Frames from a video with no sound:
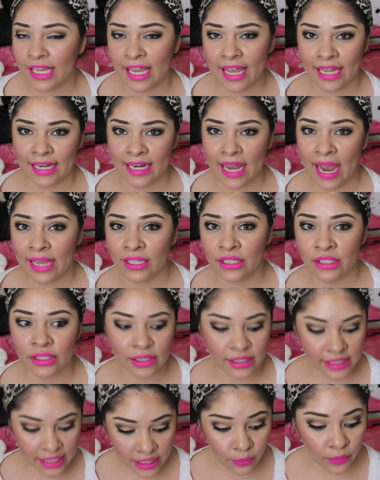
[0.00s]
and I
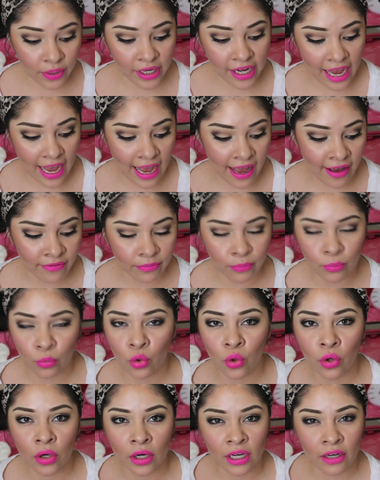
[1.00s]
did want to have
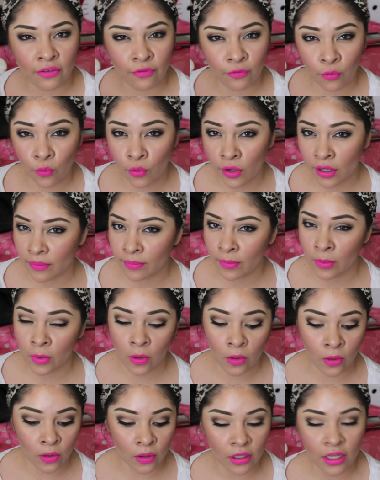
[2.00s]
more
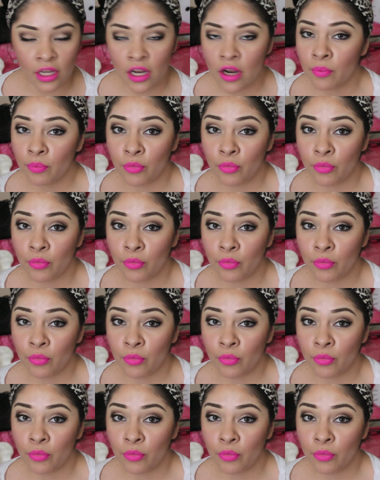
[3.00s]
affordable